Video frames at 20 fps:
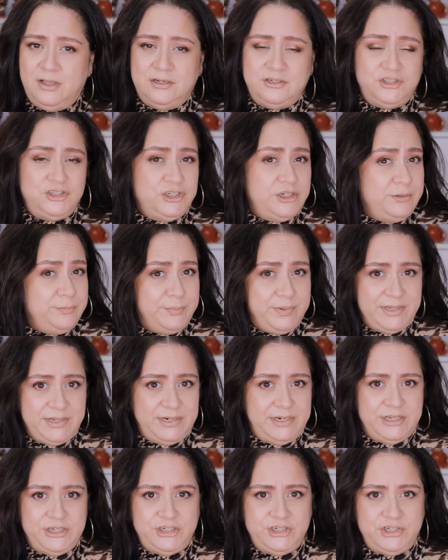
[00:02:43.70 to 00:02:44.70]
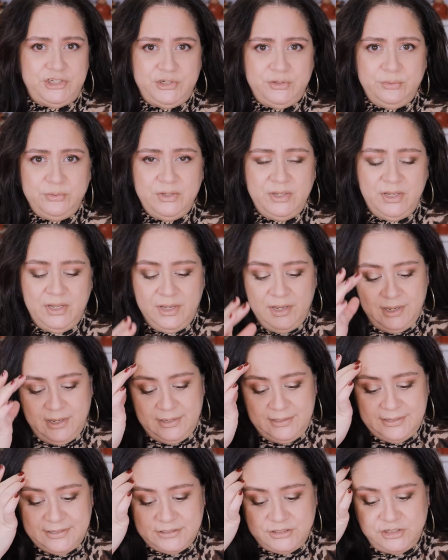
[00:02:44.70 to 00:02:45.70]
shouldn't be an issue
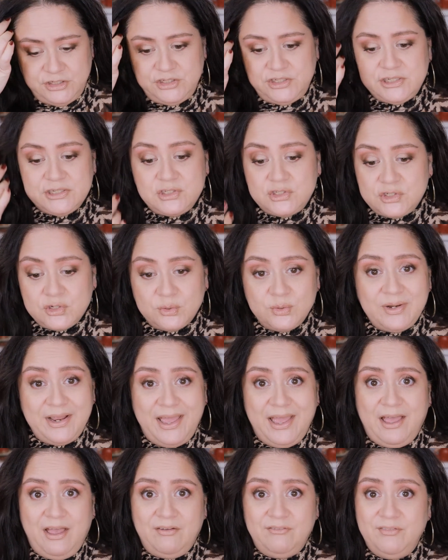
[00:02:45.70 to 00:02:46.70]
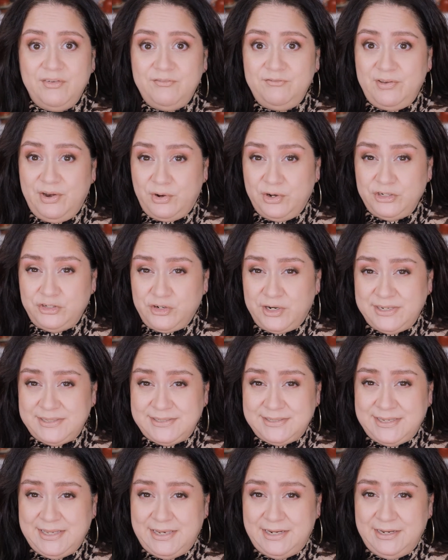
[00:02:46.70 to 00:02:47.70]
unless you just don't have very dry
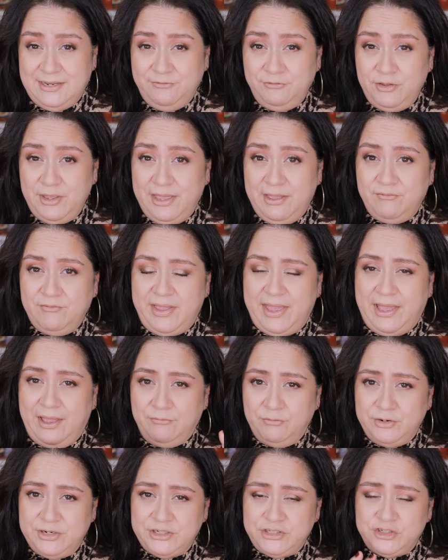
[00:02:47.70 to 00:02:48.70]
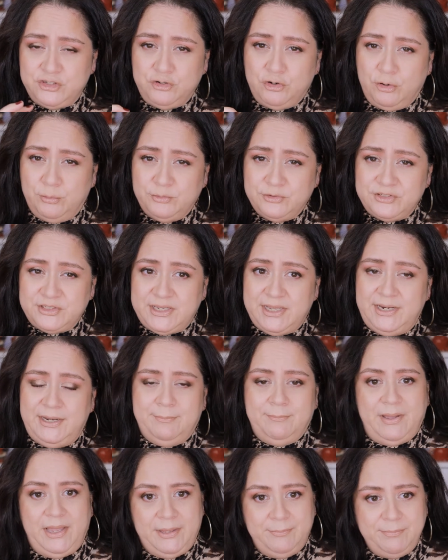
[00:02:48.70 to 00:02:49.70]
skin. If you have average normal skin,
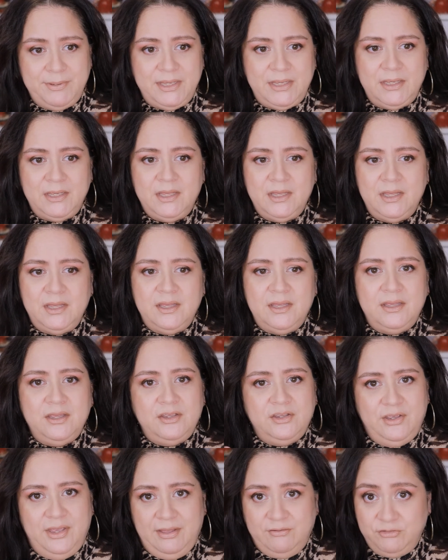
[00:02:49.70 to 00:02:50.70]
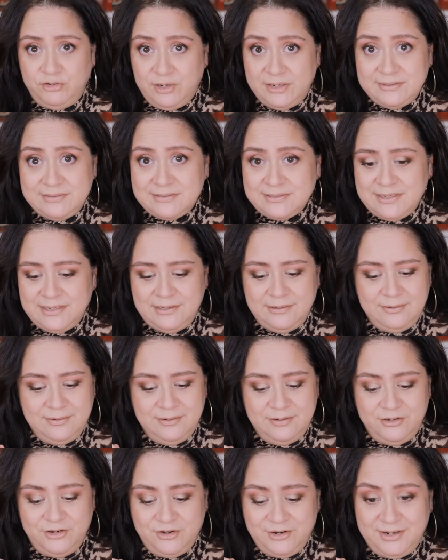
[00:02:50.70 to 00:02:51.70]
it might be. You have dry
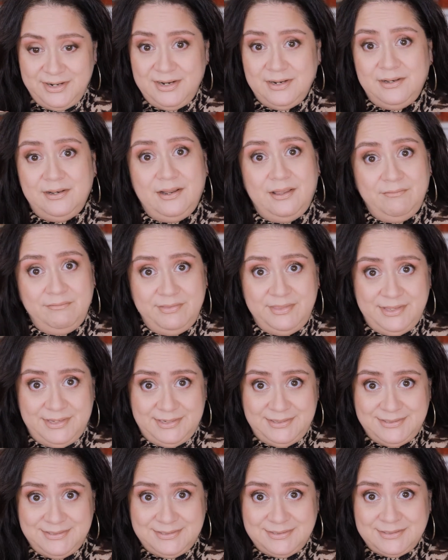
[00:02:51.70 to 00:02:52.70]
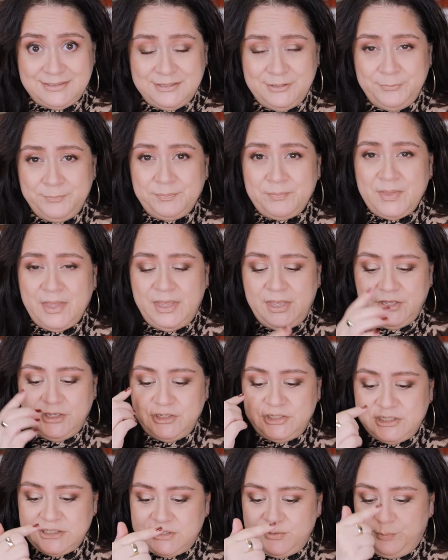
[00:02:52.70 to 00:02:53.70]
skin, you're gonna love this.
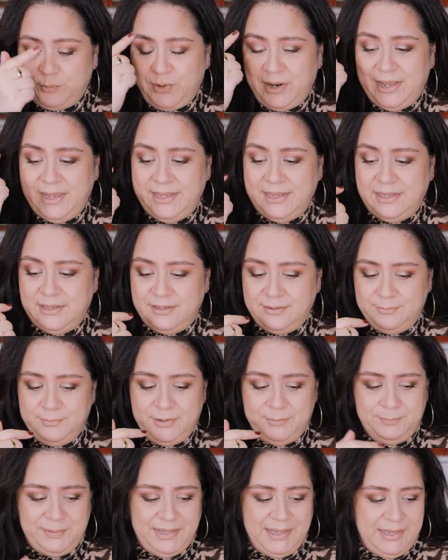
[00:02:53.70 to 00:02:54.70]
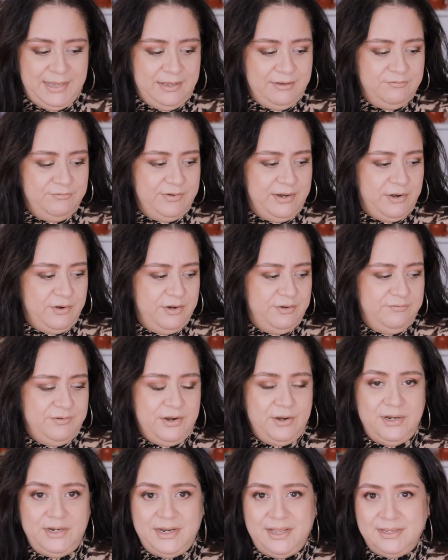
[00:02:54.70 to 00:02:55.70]
You just apply it
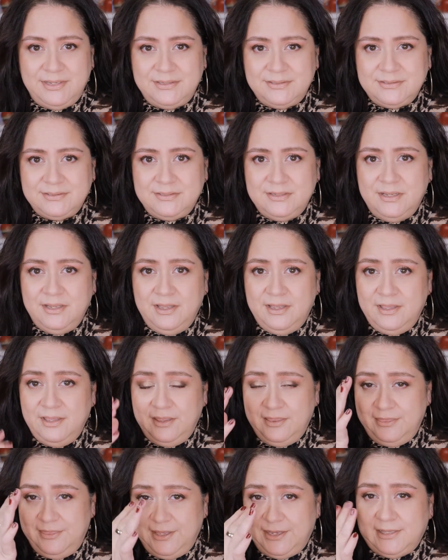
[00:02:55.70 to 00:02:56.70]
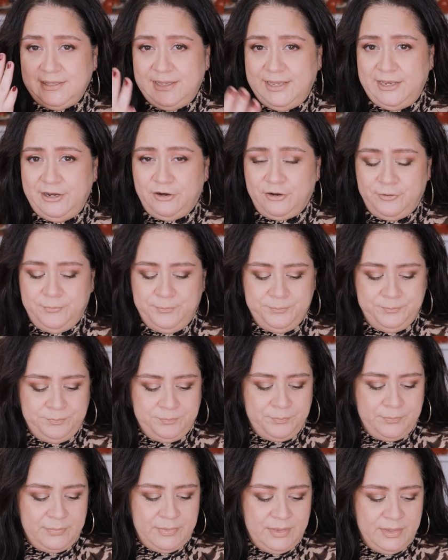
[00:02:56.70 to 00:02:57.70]
very nice thick layer.
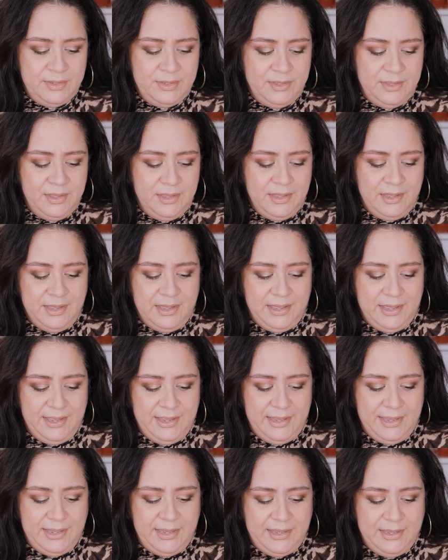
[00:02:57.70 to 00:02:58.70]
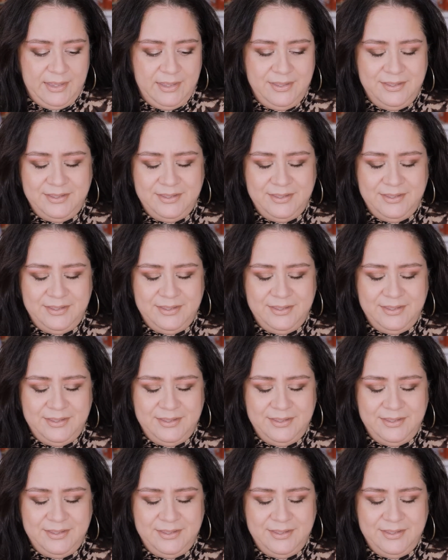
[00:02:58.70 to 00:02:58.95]
I